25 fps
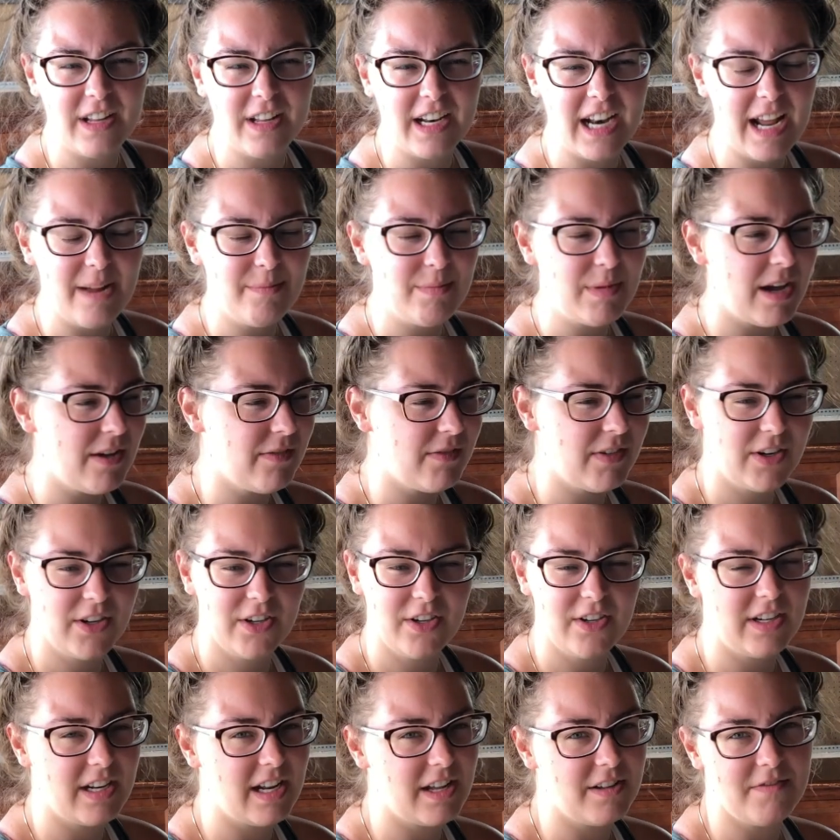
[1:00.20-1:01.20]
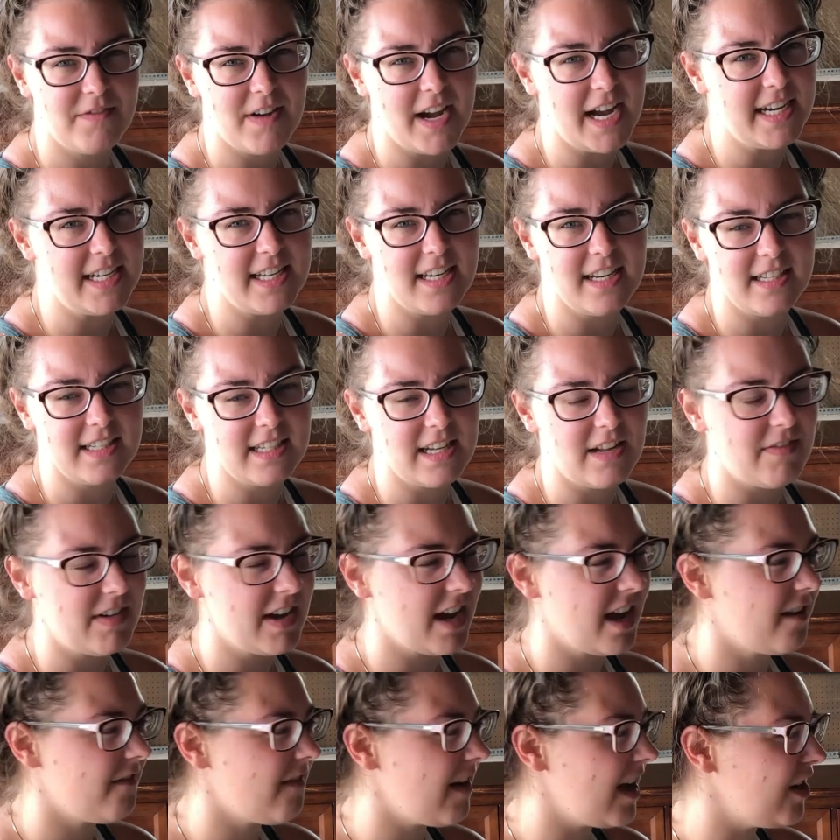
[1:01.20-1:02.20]
and I'm not very good at finding stuff. I
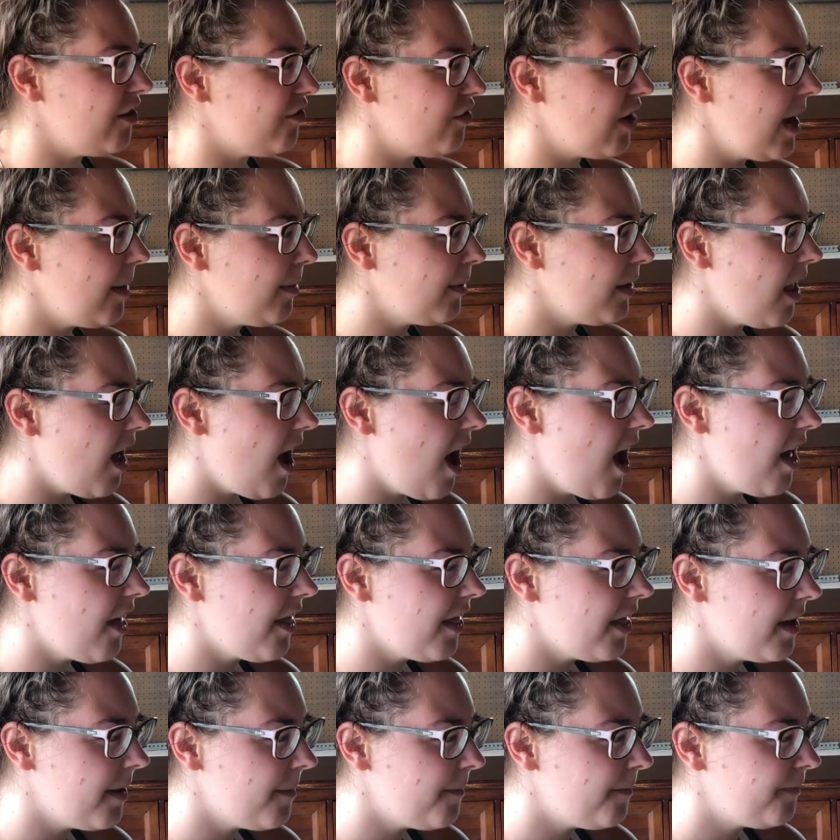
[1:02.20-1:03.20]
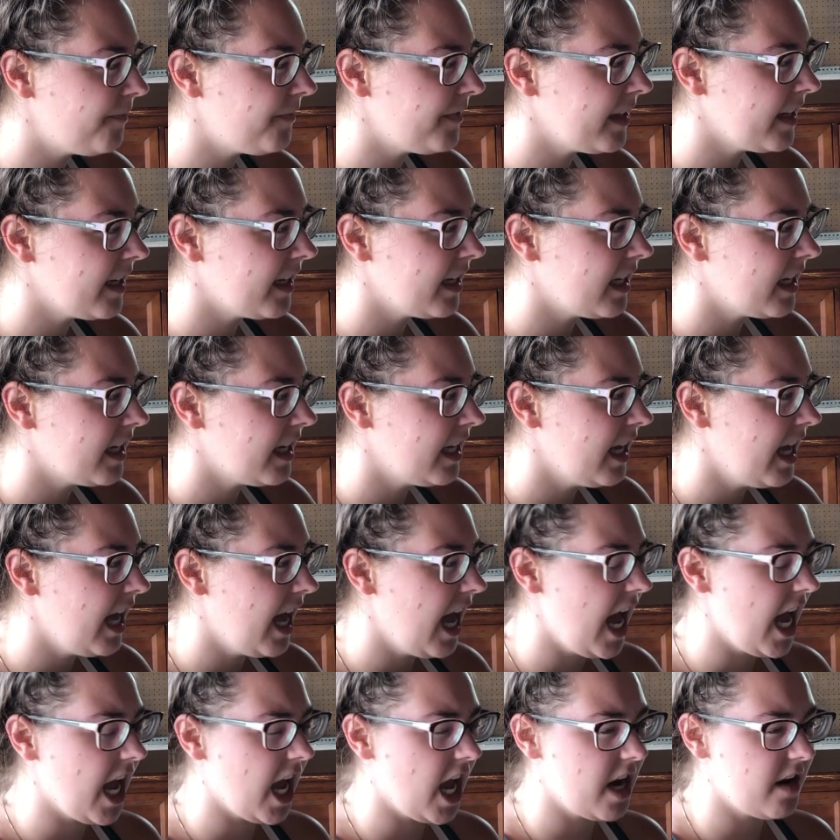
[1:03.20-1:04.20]
gotta find a drop cloth.
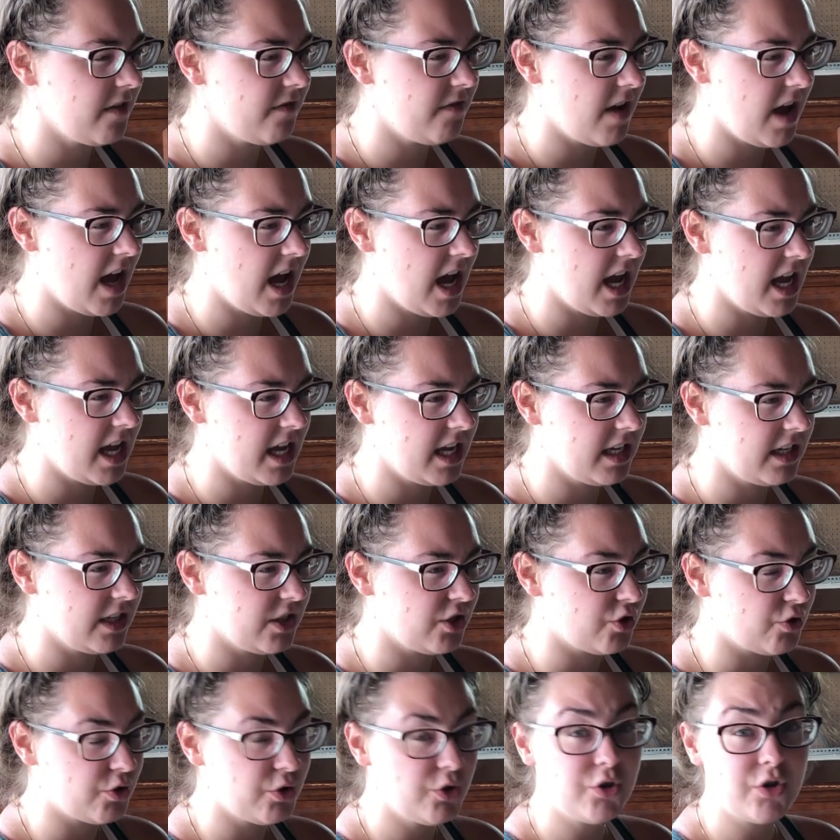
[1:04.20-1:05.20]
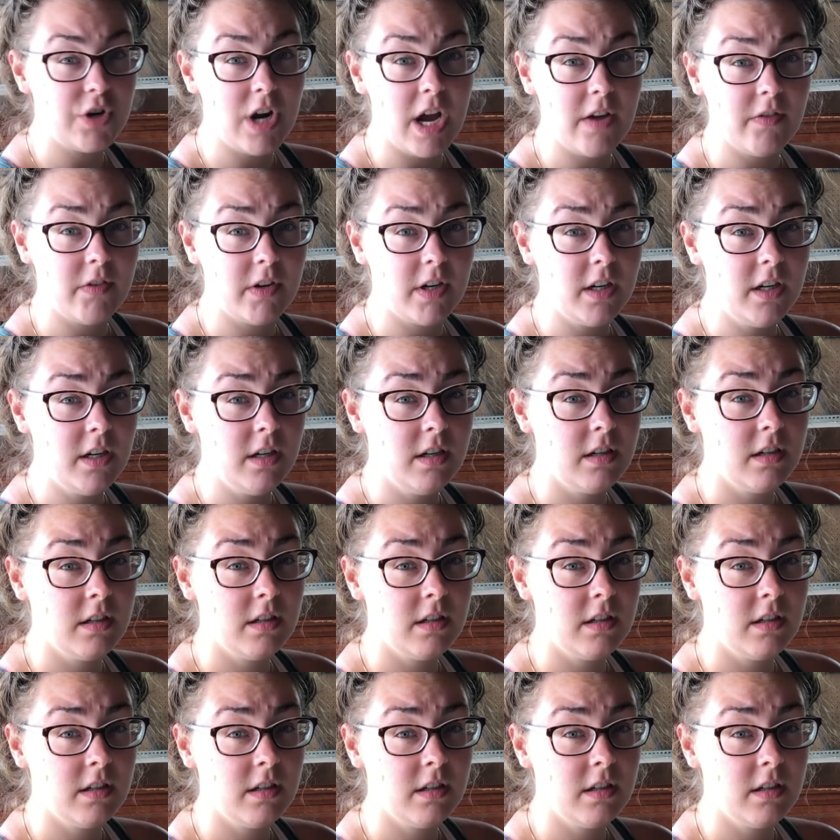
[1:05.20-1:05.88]
I gotta find a screwdriver.